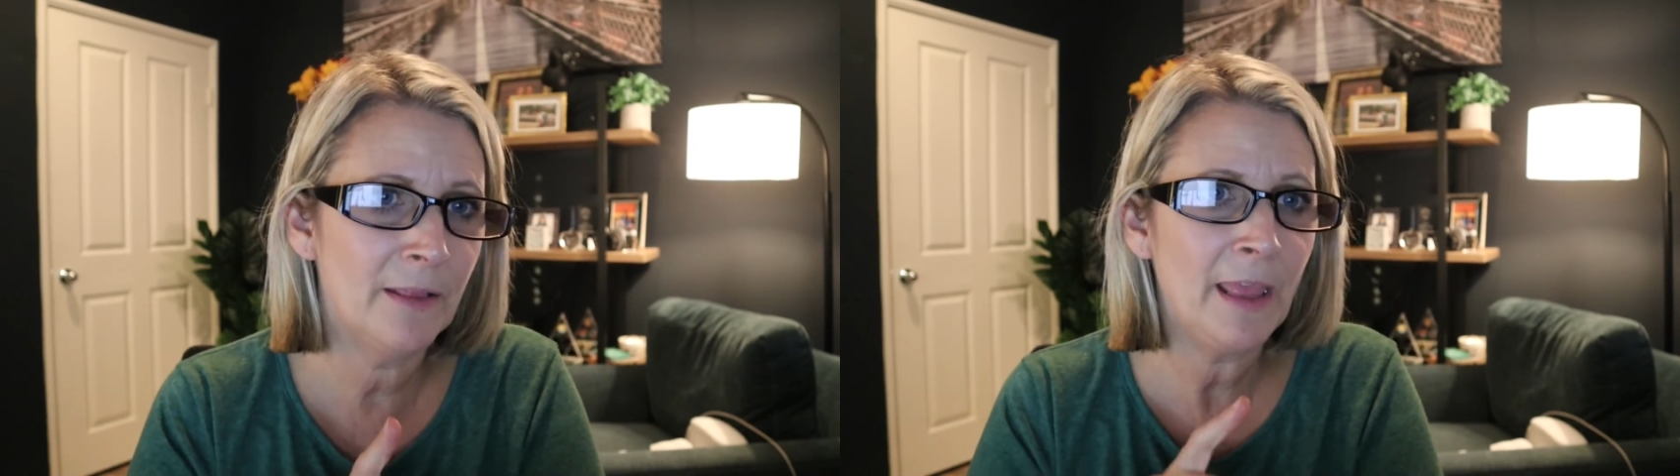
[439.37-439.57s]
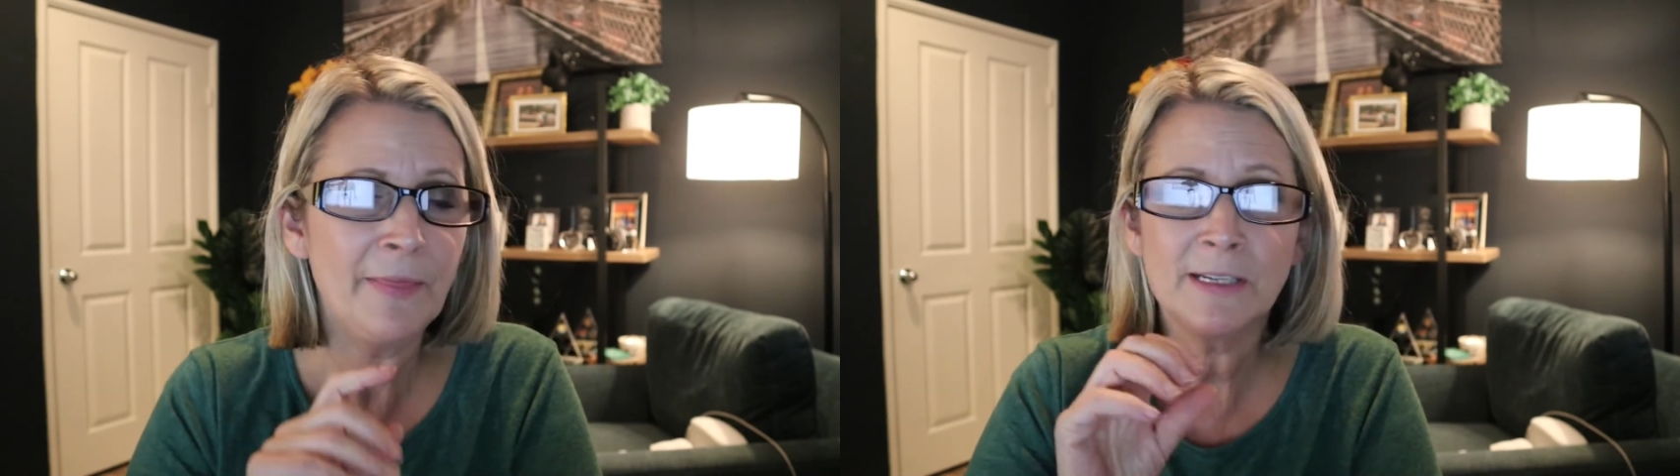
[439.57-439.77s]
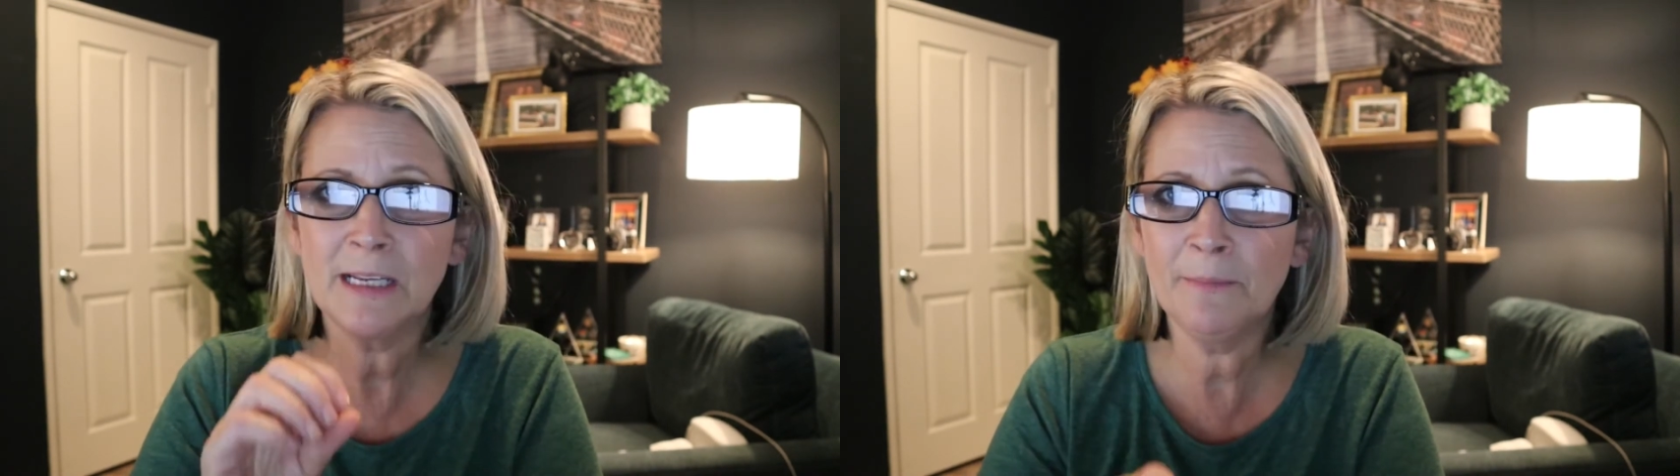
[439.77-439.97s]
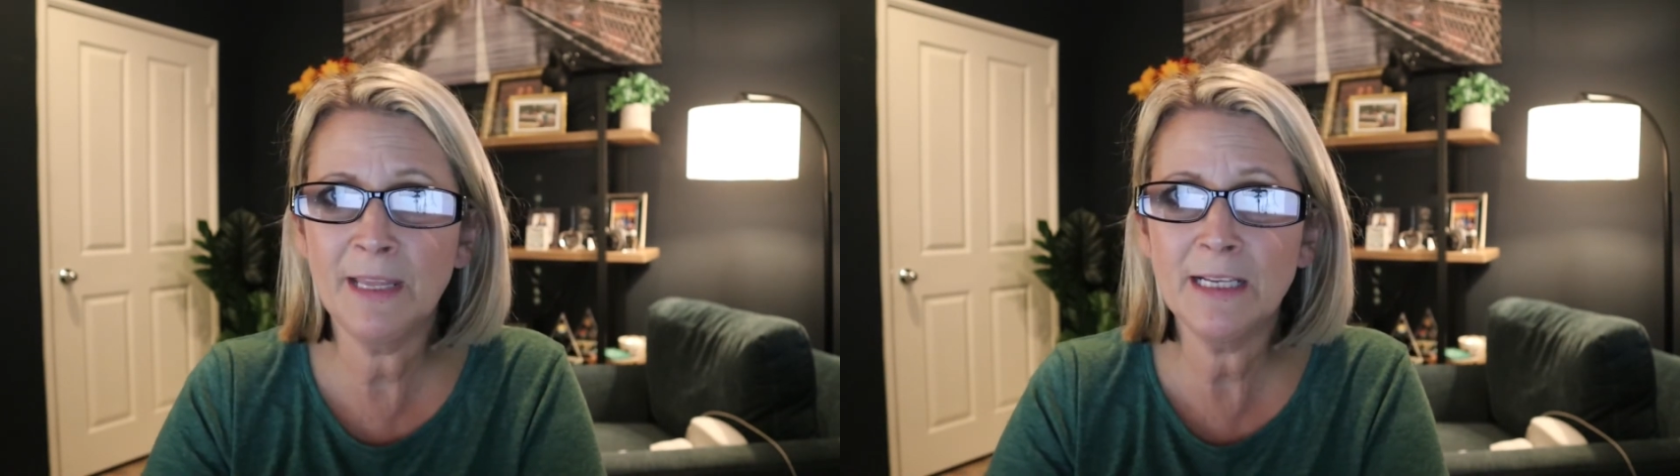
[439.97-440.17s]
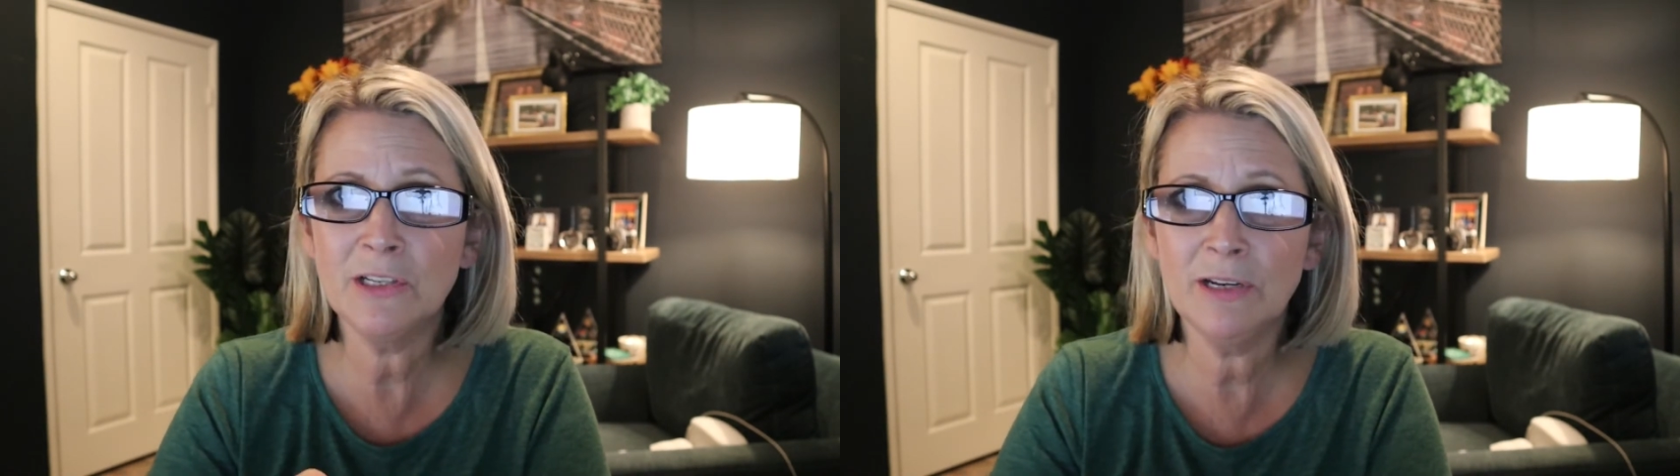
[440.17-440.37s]
and some
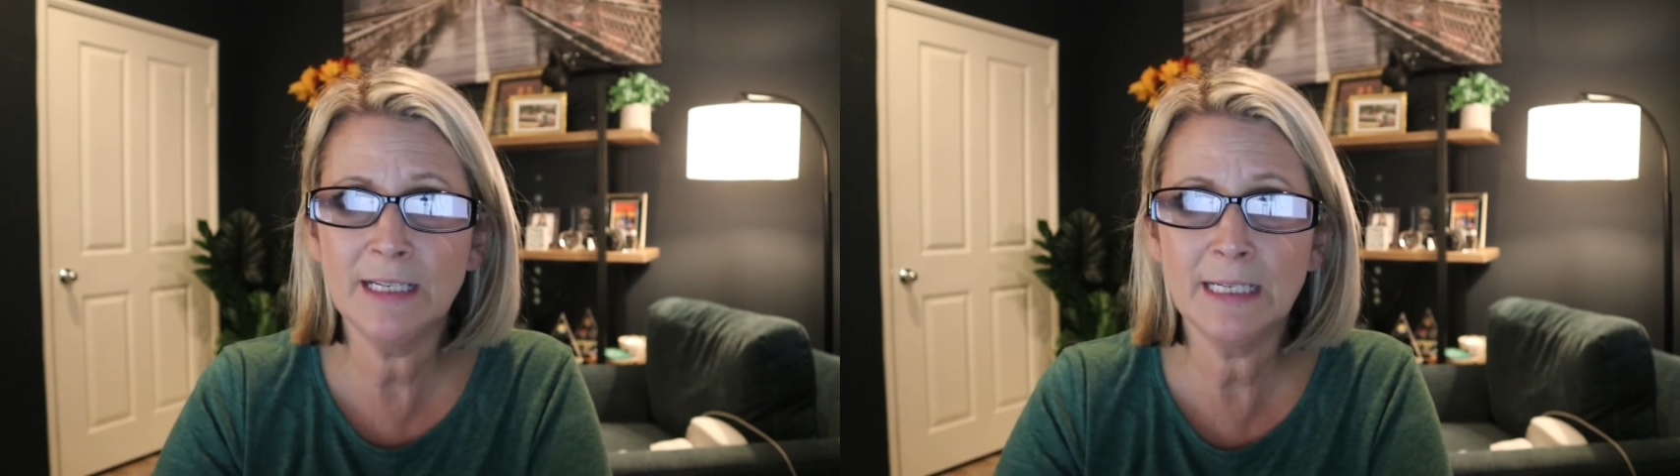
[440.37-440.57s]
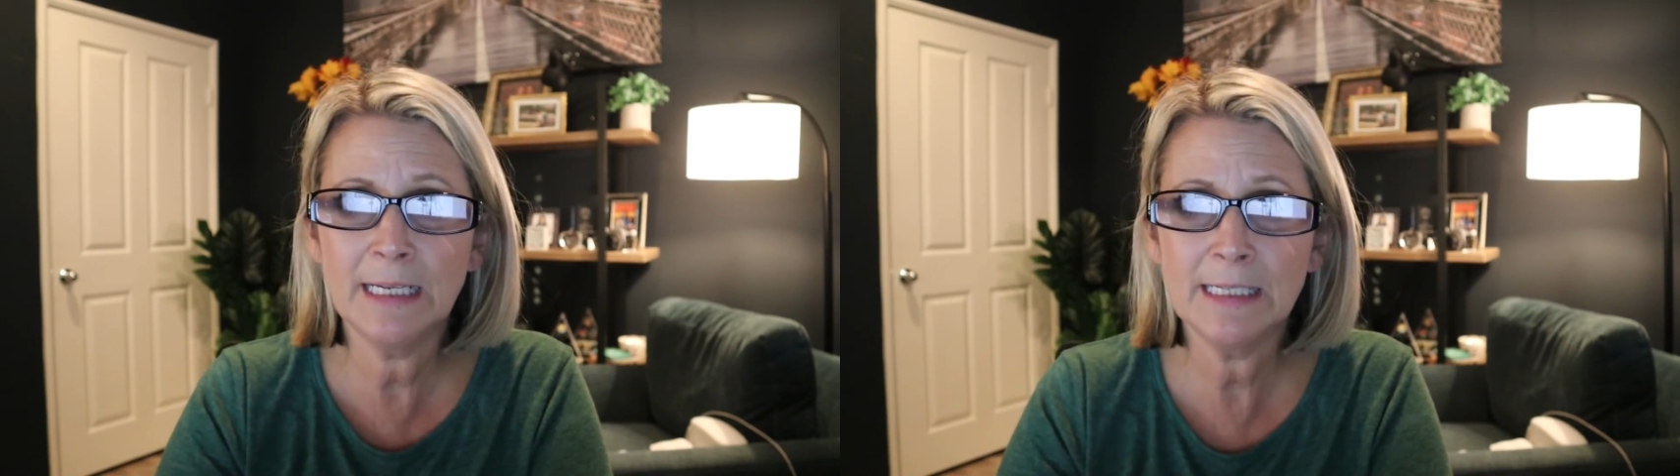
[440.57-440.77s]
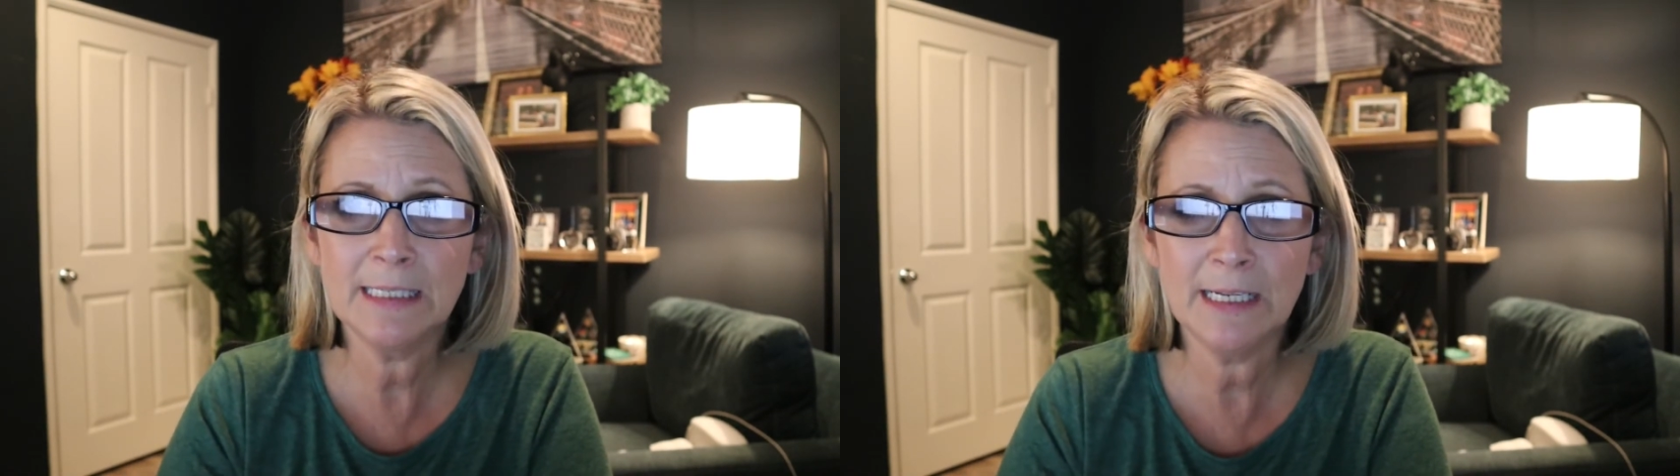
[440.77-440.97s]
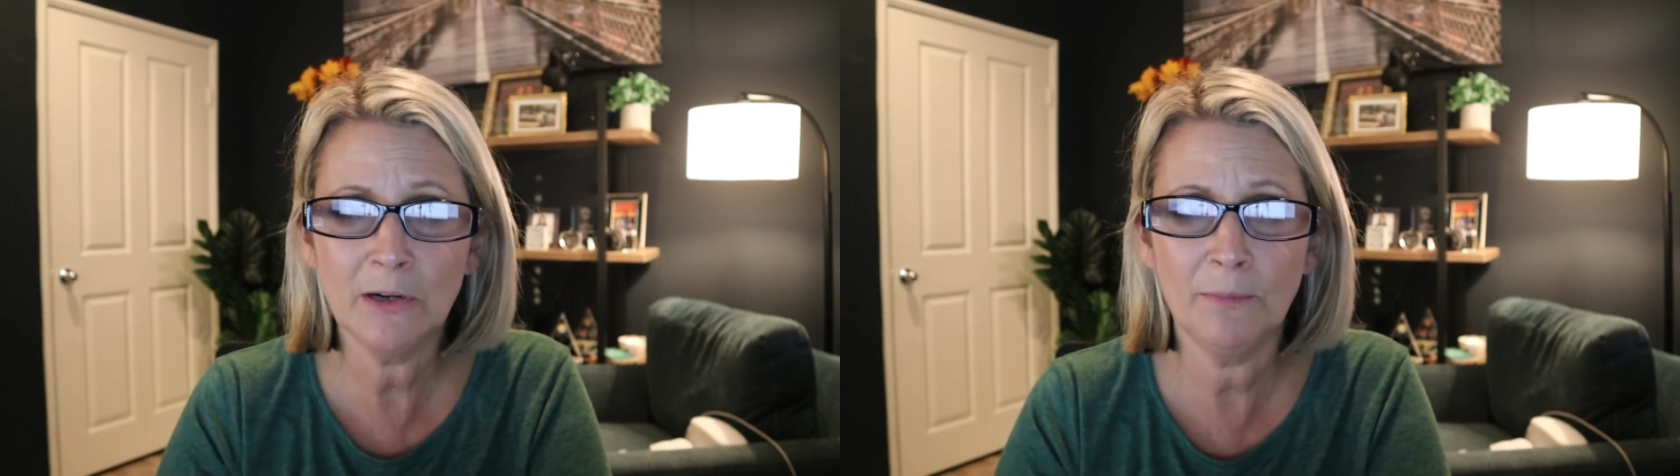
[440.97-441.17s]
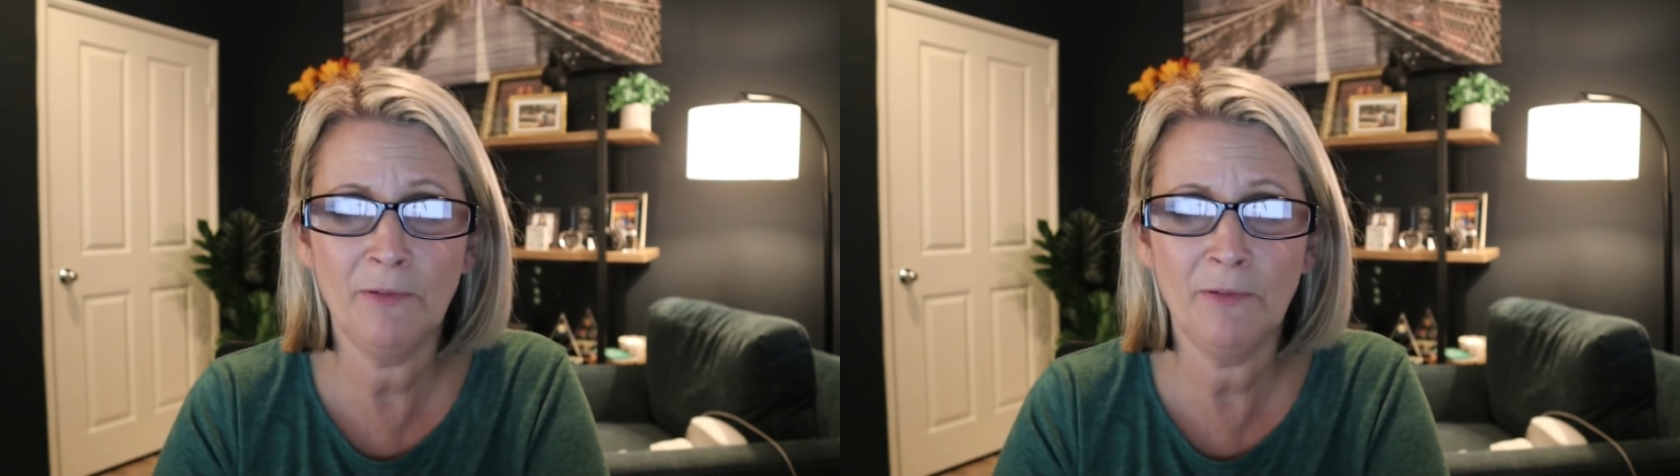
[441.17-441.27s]
things you need to consider